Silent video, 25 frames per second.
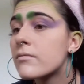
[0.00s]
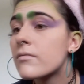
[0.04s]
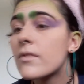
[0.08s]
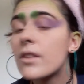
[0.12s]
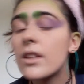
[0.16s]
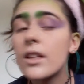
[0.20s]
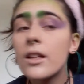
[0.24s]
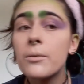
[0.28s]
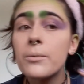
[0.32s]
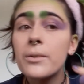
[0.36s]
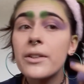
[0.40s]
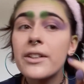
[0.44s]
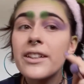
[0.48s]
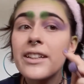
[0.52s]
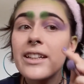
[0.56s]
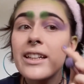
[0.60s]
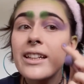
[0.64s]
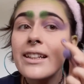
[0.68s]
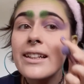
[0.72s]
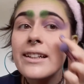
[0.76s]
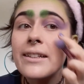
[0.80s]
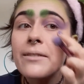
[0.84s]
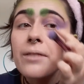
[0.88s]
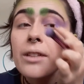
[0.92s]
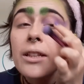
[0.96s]
And we're gonna
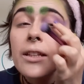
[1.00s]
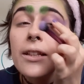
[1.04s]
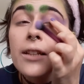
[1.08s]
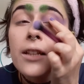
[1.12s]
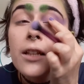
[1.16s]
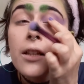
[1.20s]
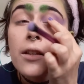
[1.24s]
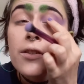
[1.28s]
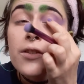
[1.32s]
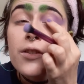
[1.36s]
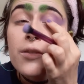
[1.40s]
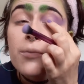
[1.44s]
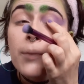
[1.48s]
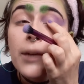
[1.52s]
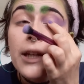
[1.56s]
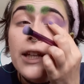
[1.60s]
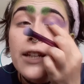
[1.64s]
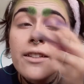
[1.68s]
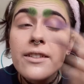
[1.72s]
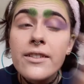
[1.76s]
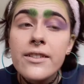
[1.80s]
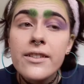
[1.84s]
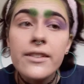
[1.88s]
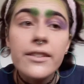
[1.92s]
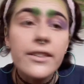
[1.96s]
leave a little
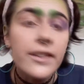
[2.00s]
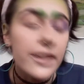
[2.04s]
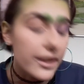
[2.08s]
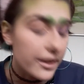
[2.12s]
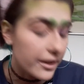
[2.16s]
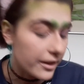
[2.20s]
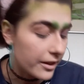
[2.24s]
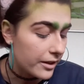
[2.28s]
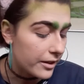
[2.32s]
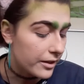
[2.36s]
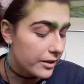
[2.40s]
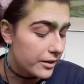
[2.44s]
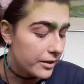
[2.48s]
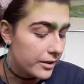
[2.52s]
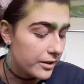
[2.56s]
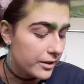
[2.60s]
space in here.